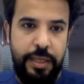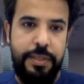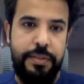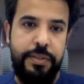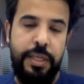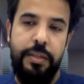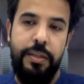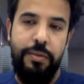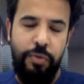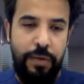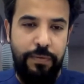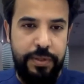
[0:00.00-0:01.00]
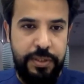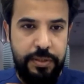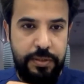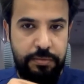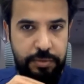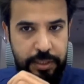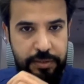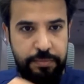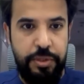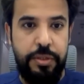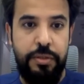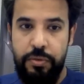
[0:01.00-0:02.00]
As I said, if you have a
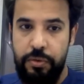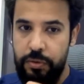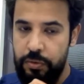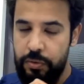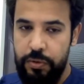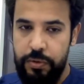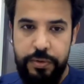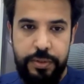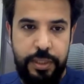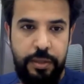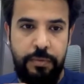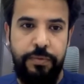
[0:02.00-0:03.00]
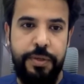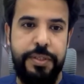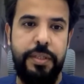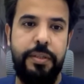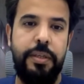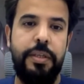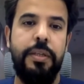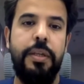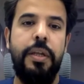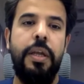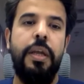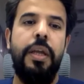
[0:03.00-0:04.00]
suspicion, send them for CT.
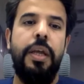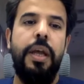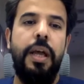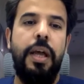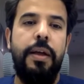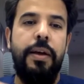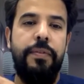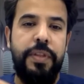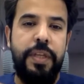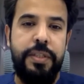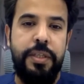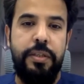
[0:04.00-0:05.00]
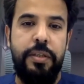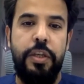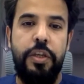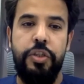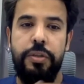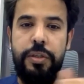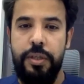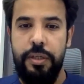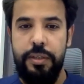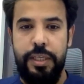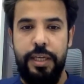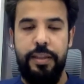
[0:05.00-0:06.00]
After CT, you should
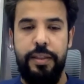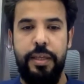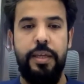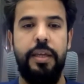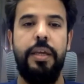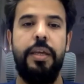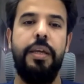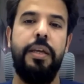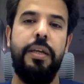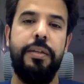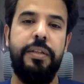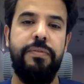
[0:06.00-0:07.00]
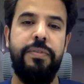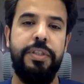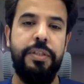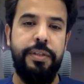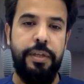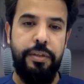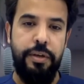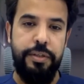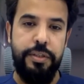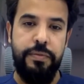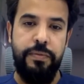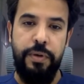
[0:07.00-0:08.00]
contact interventional
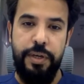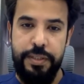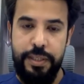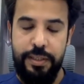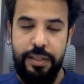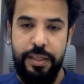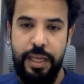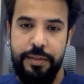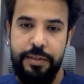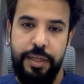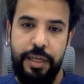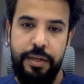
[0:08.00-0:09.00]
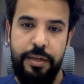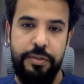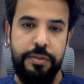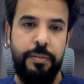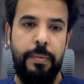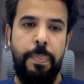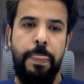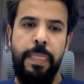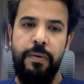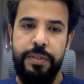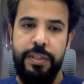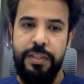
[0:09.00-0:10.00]
radiologist for a CT guided drainage,
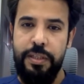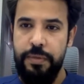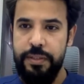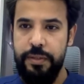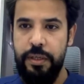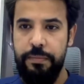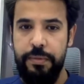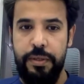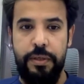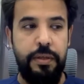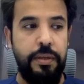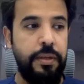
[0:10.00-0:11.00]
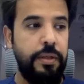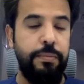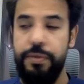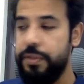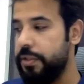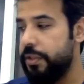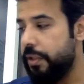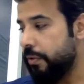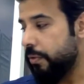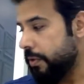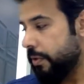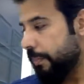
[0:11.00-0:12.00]
which is the most common procedure
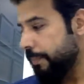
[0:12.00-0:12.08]
used.